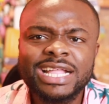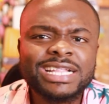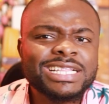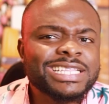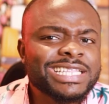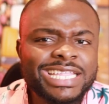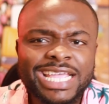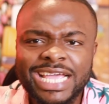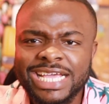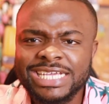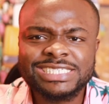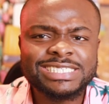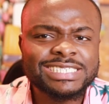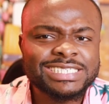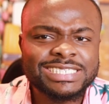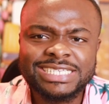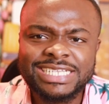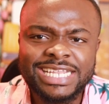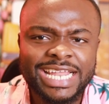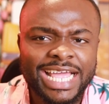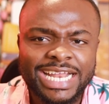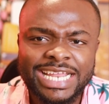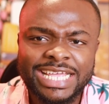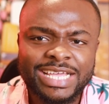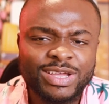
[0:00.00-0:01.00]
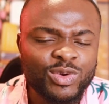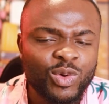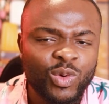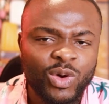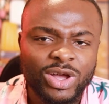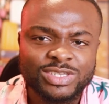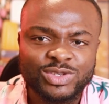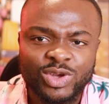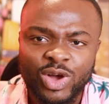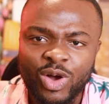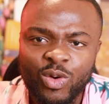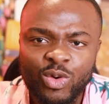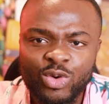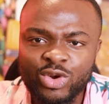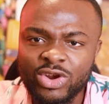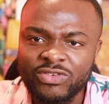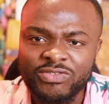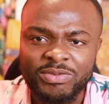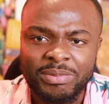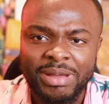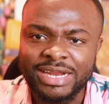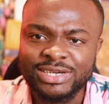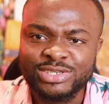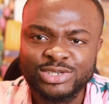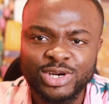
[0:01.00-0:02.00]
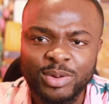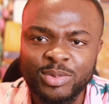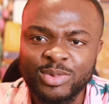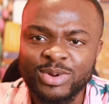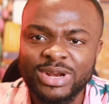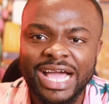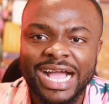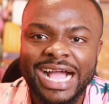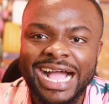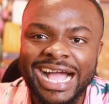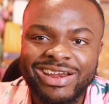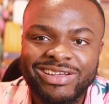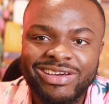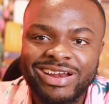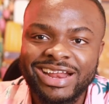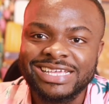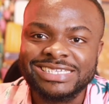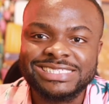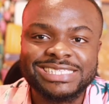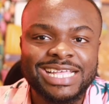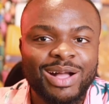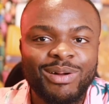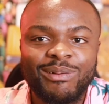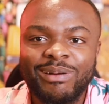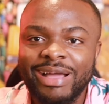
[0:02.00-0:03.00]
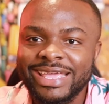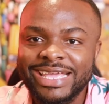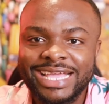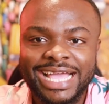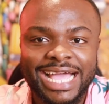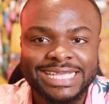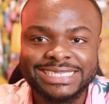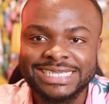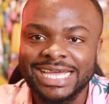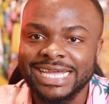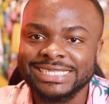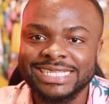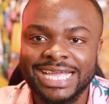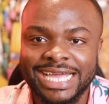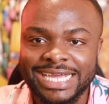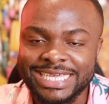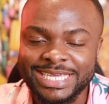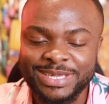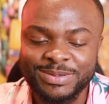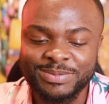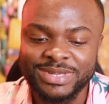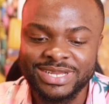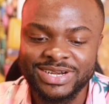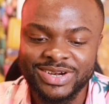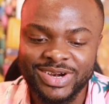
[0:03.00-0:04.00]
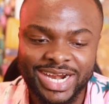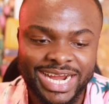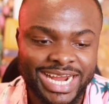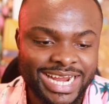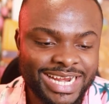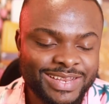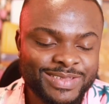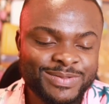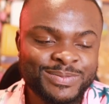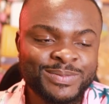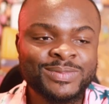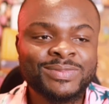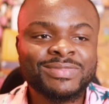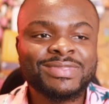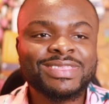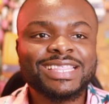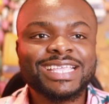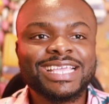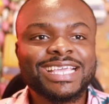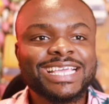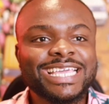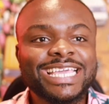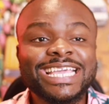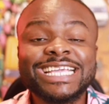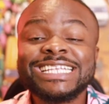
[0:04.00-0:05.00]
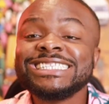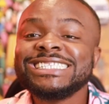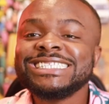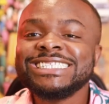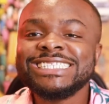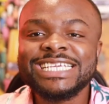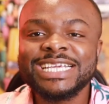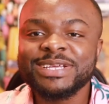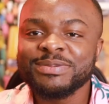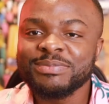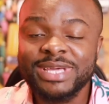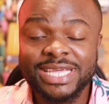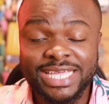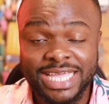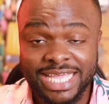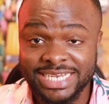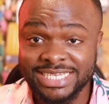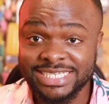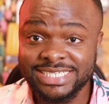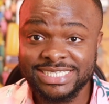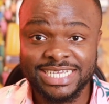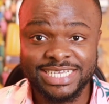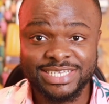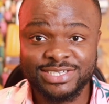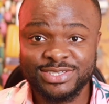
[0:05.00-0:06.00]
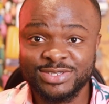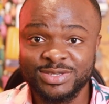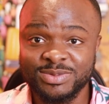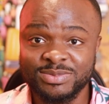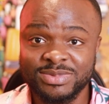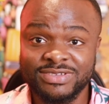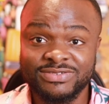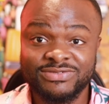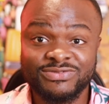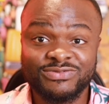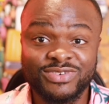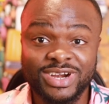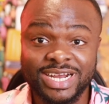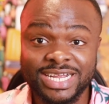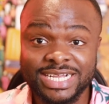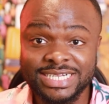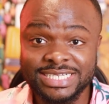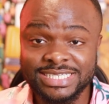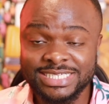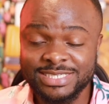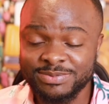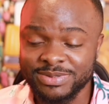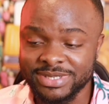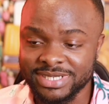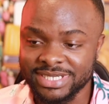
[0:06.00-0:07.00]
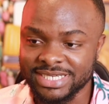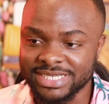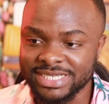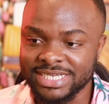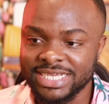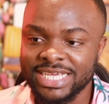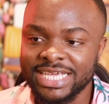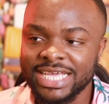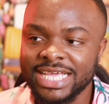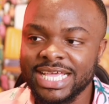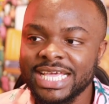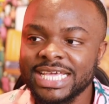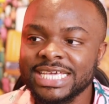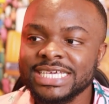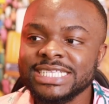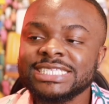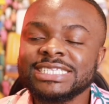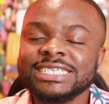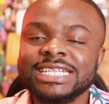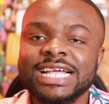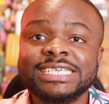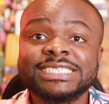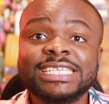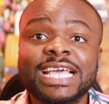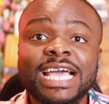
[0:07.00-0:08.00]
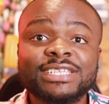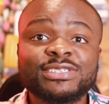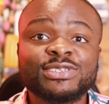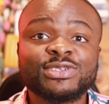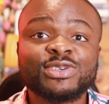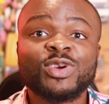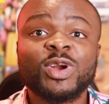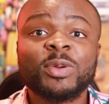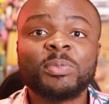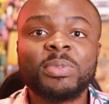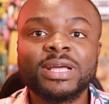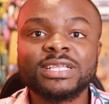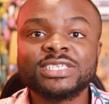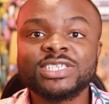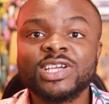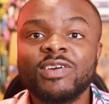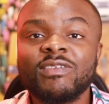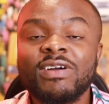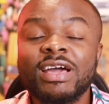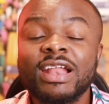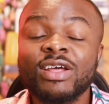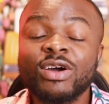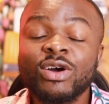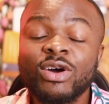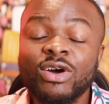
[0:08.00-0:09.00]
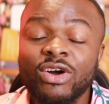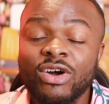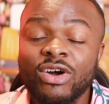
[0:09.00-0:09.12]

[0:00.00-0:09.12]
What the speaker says: this lady was the one who looked for my trouble. I don't understand why you guys are attacking me, right? It didn't make any sense to me, frankly speaking. Till I started to grow up and discovered,